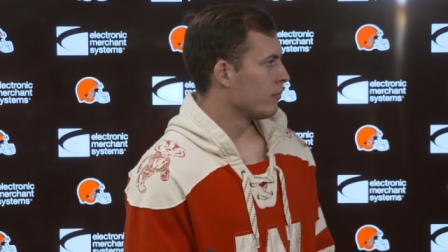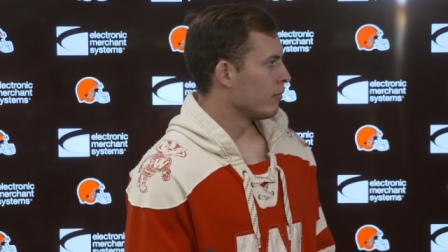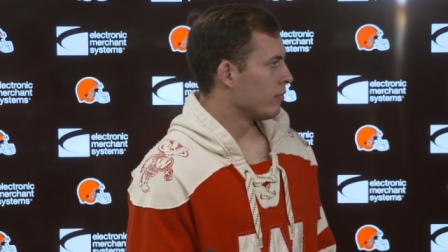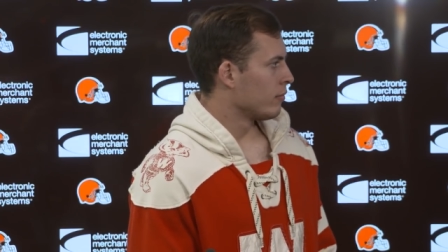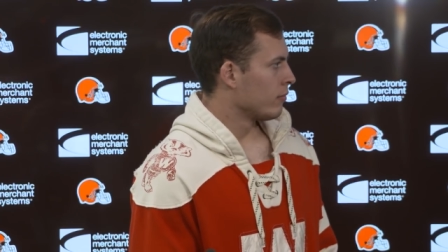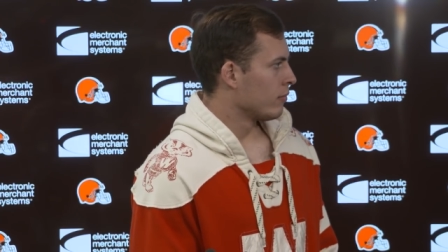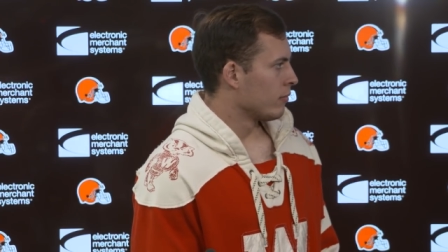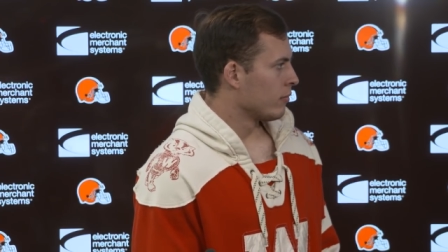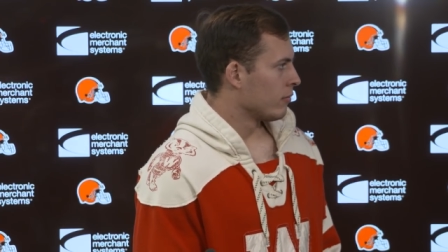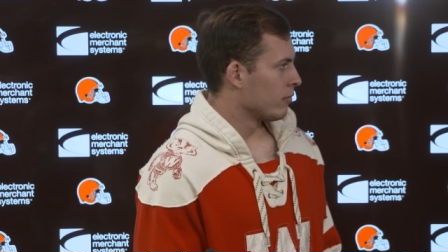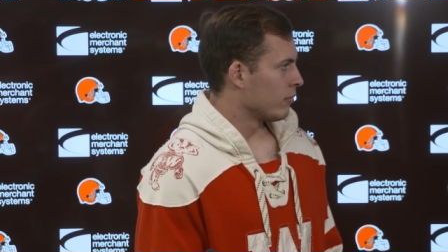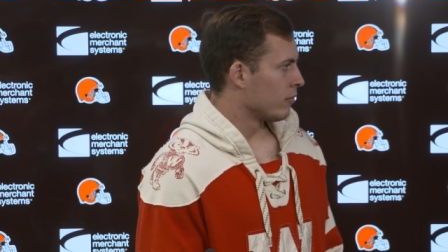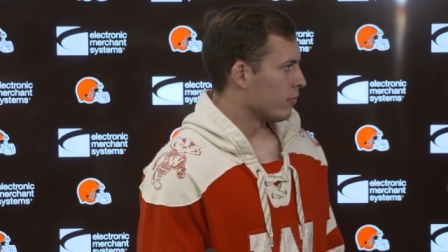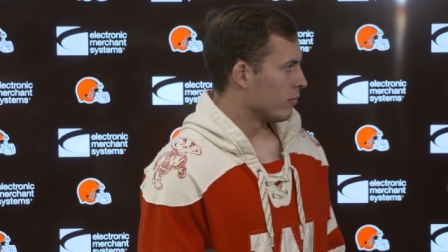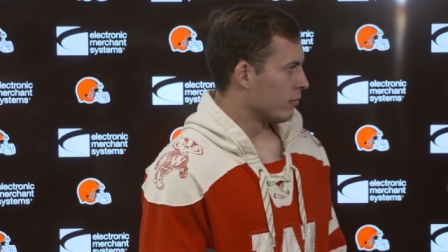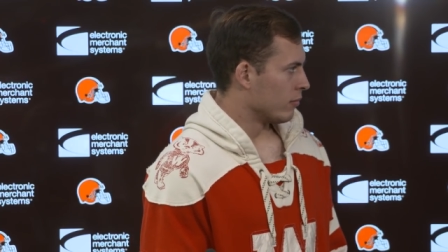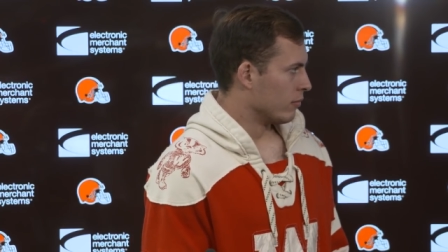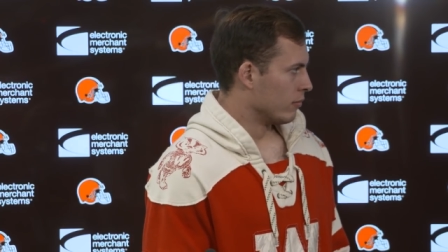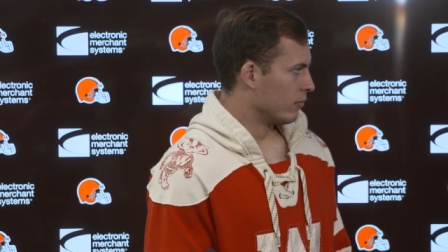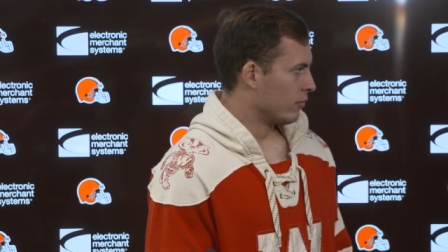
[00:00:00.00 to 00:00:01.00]
corner
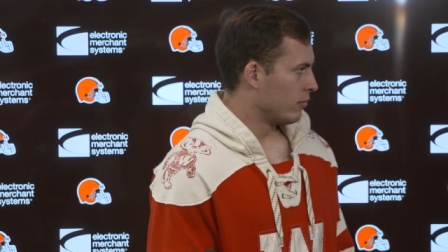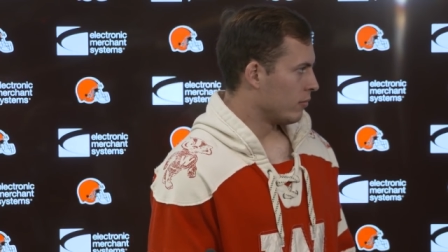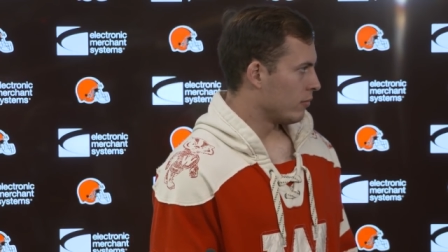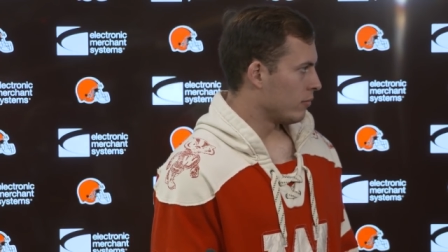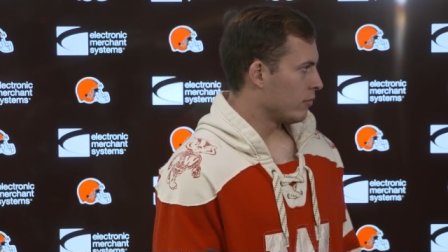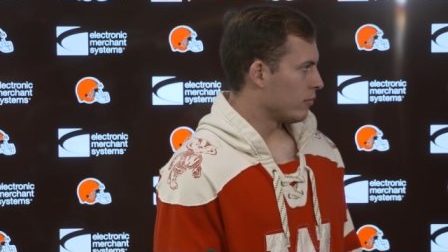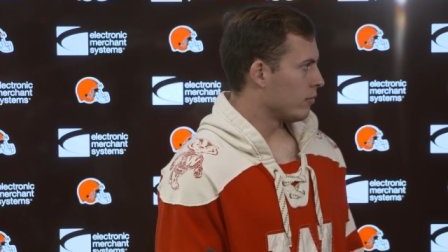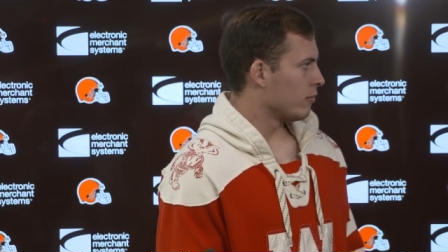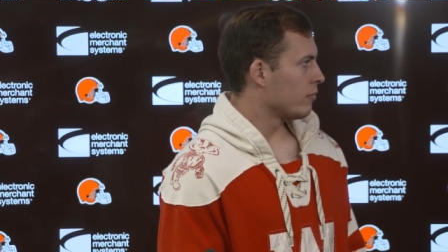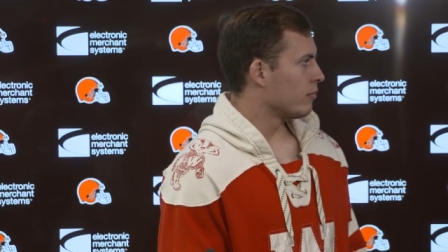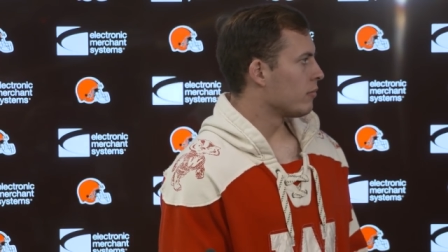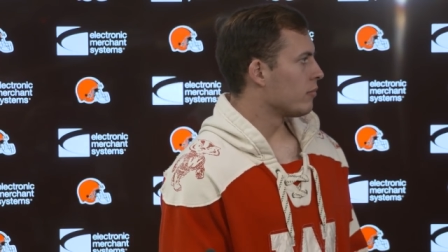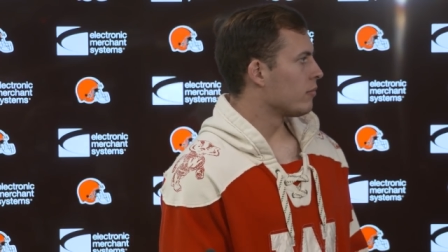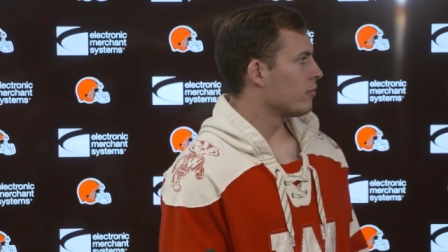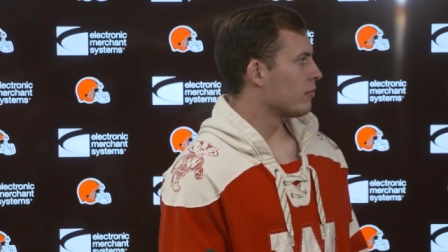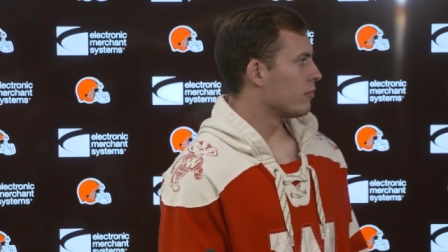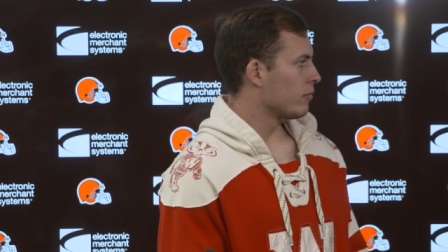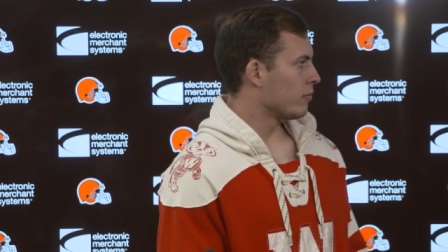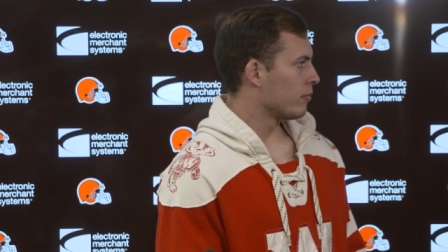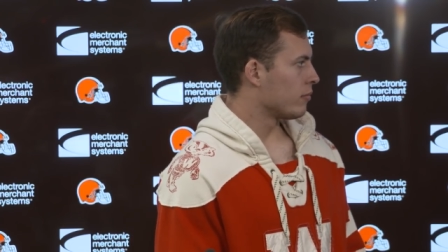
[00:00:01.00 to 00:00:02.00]
and pass rusher in
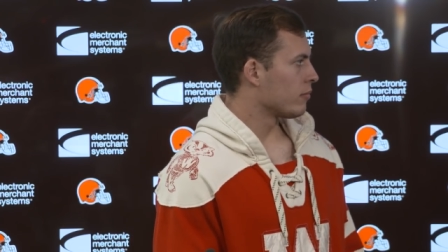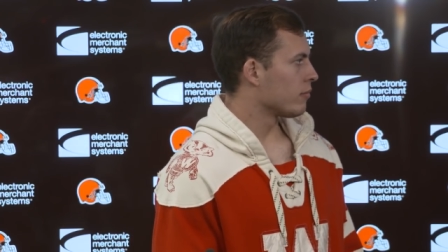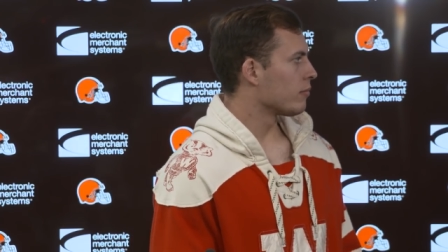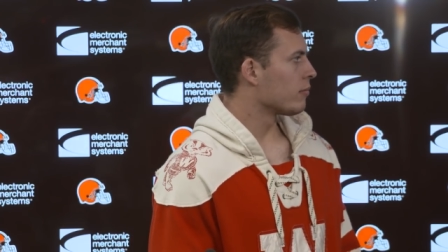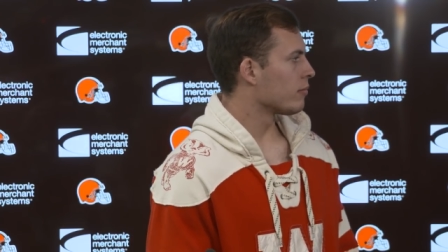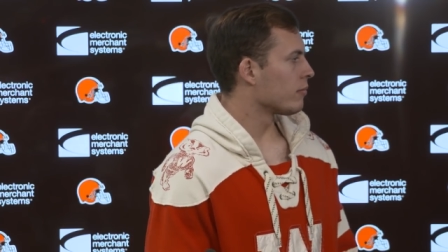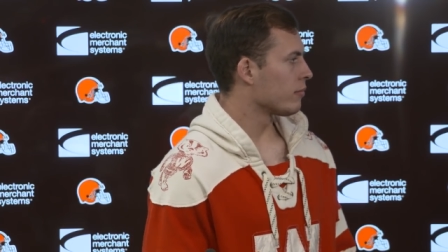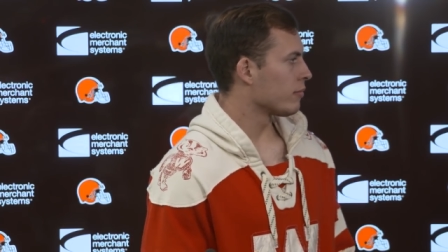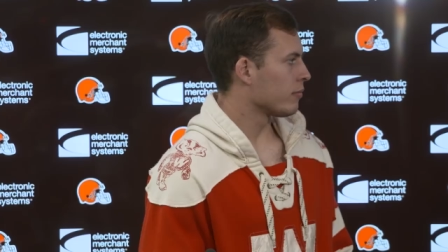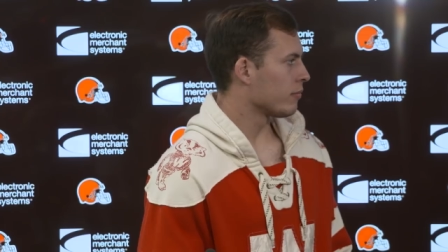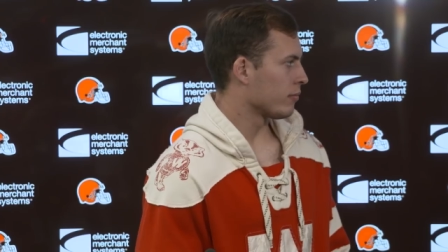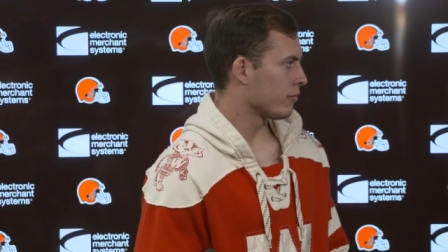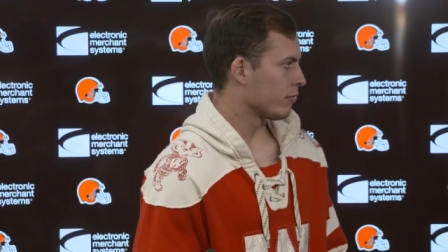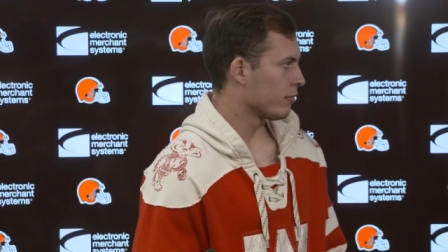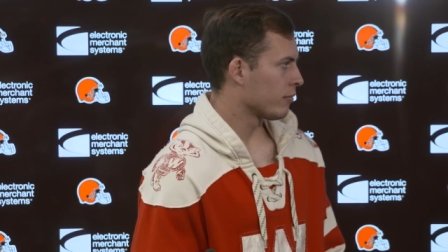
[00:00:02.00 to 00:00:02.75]
Denzel and Myles,